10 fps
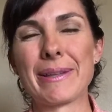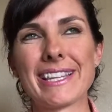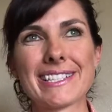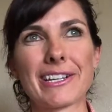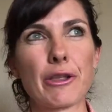
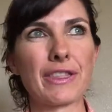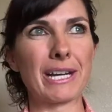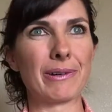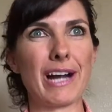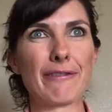And this little
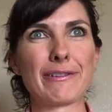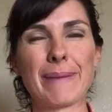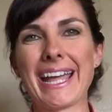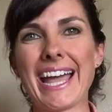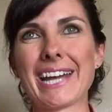thing went off in
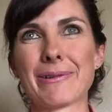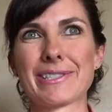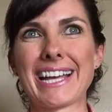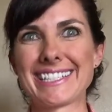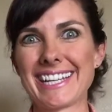my head. It
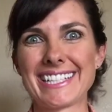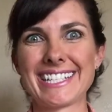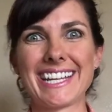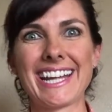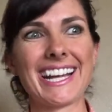was like, ding,
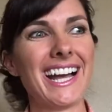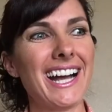ding, ding.